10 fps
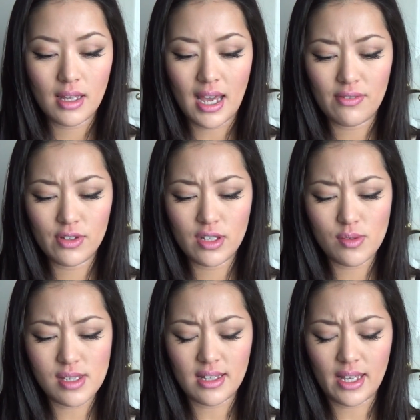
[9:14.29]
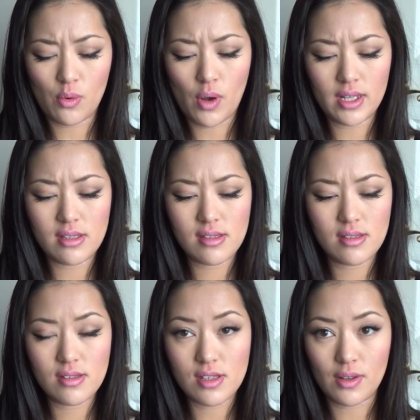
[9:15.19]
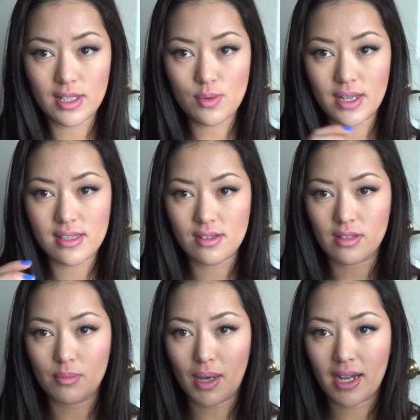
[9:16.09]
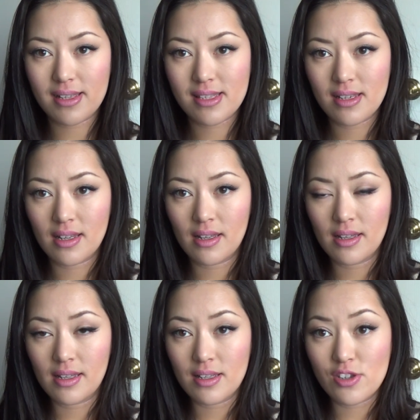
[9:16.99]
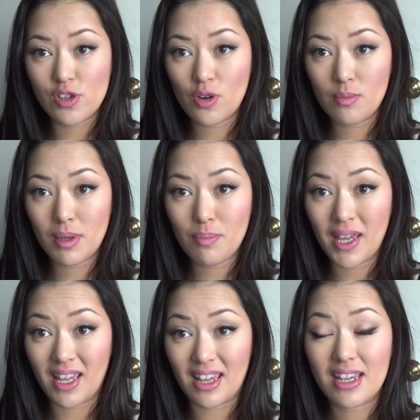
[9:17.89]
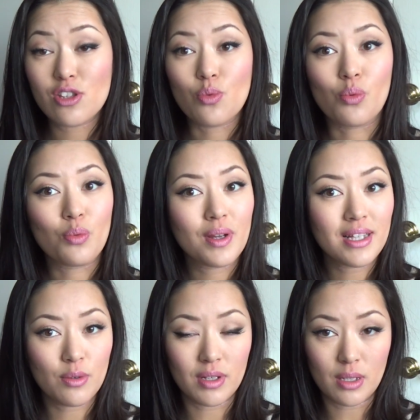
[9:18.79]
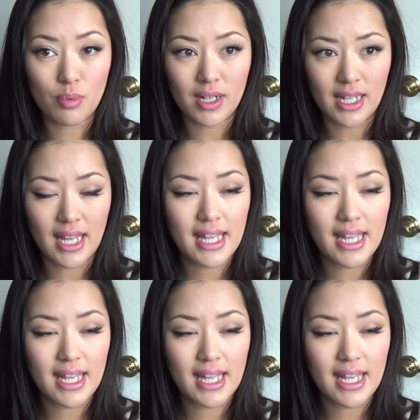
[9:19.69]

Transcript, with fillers: I've only used it like once, so that's why it's still in the box. Stormy Pink. It's really, really pretty.